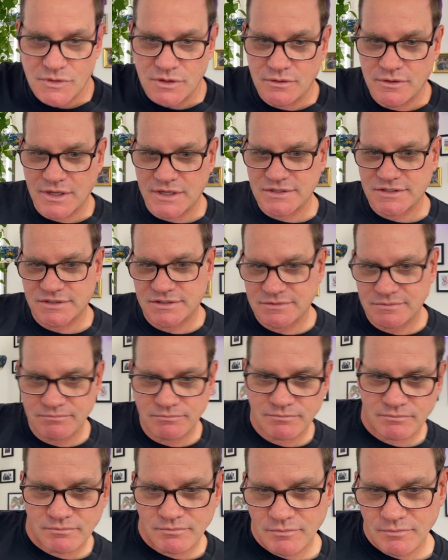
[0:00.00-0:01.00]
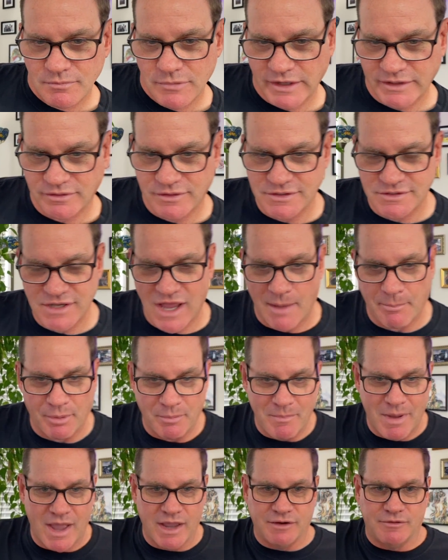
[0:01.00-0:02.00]
That's like the top
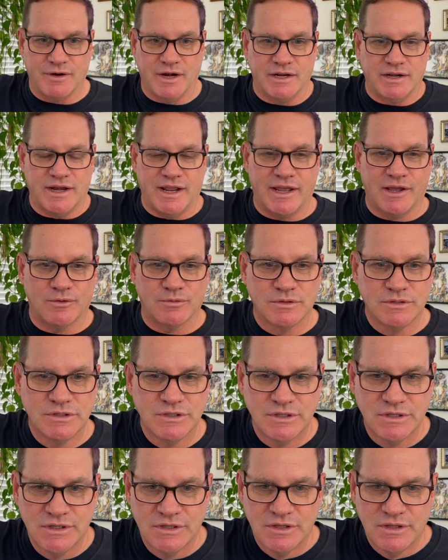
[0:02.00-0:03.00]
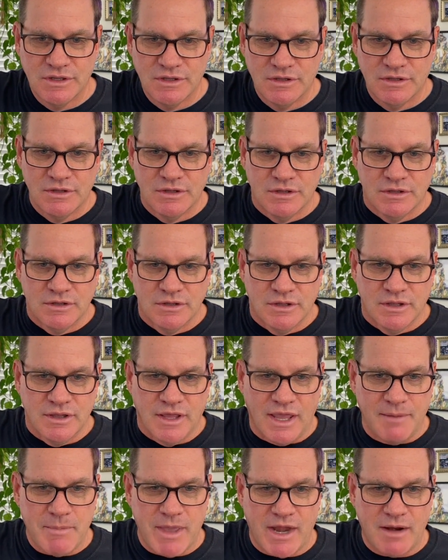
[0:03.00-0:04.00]
of mine right now
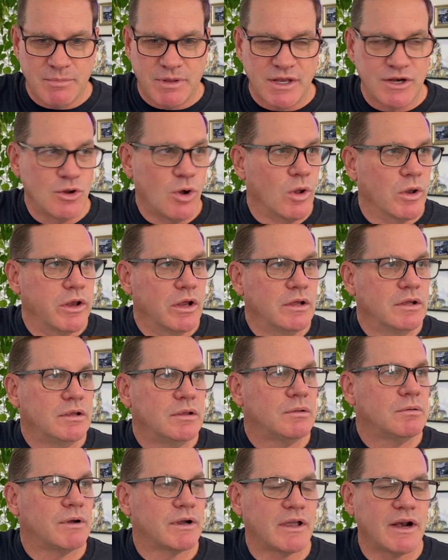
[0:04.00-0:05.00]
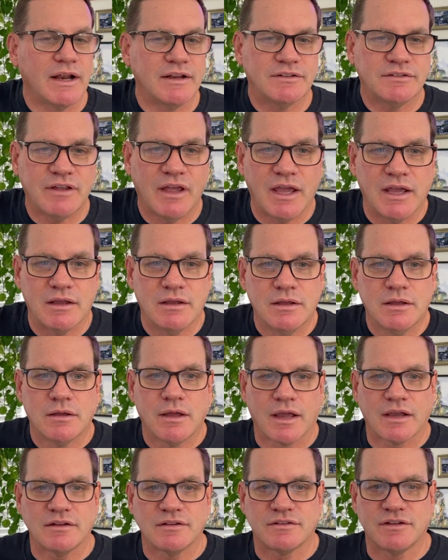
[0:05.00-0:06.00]
hey man, I'm getting old. What can I say?
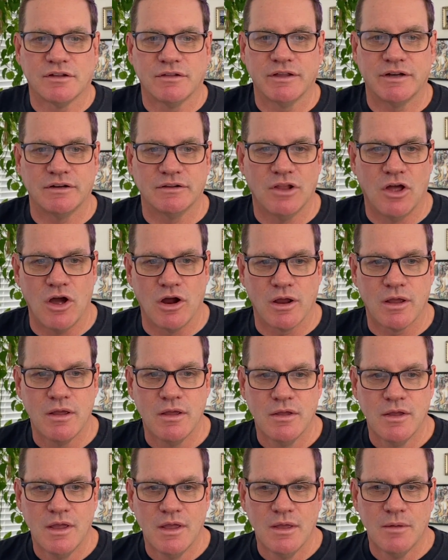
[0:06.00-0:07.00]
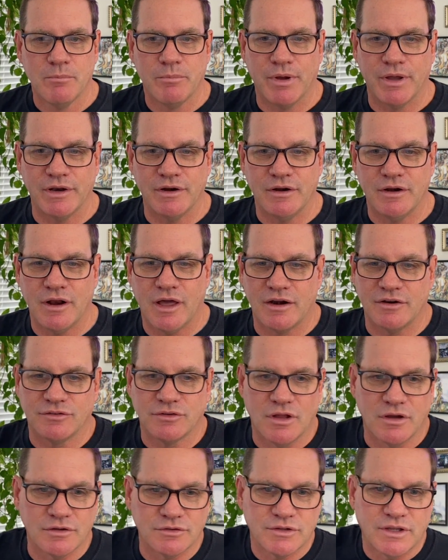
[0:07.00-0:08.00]
I can still hit it long, but not as
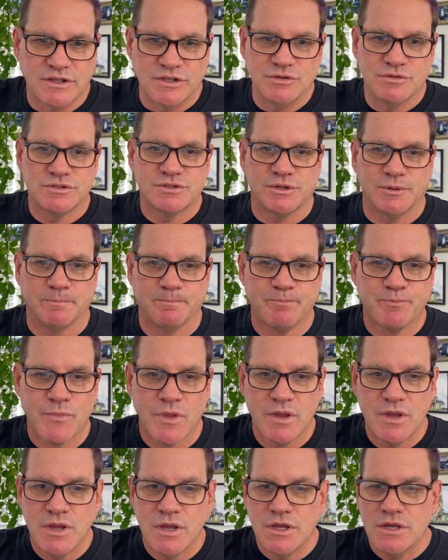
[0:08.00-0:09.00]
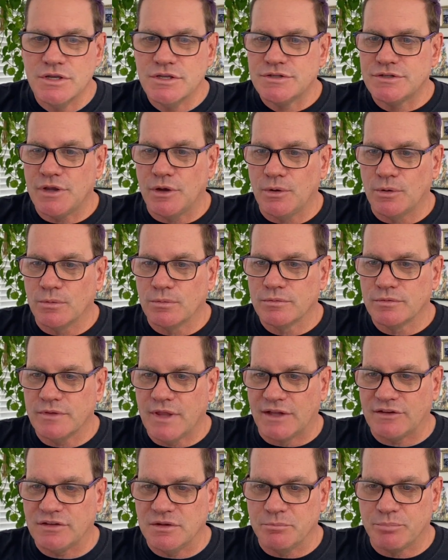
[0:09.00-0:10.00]
long as I used to. So
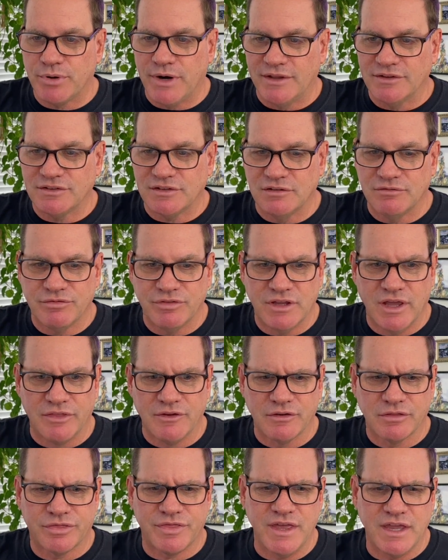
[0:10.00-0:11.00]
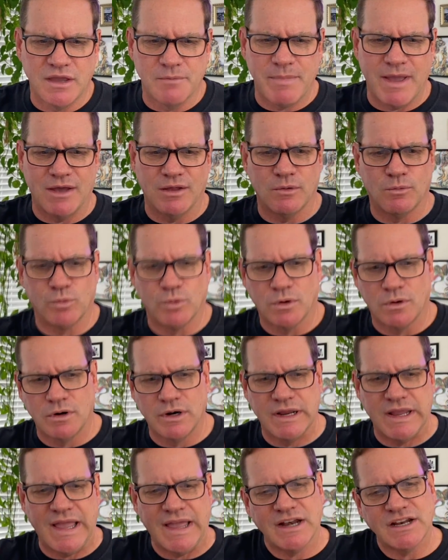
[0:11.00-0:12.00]
that's impressive. The other thing about
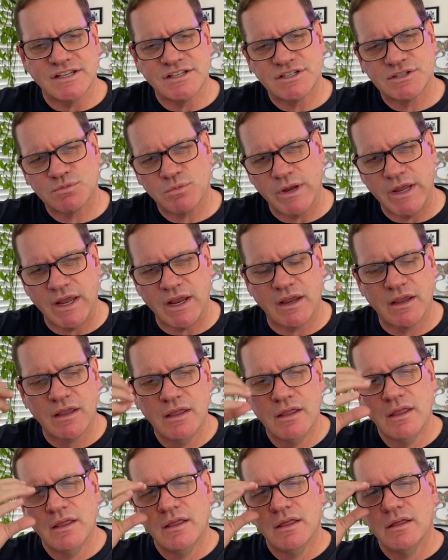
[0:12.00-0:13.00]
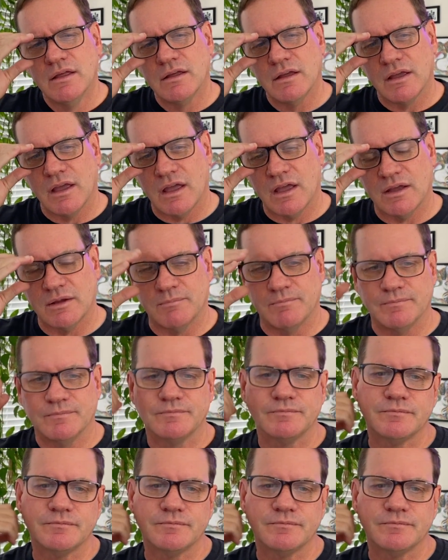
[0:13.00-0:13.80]
Rory and his swing, um,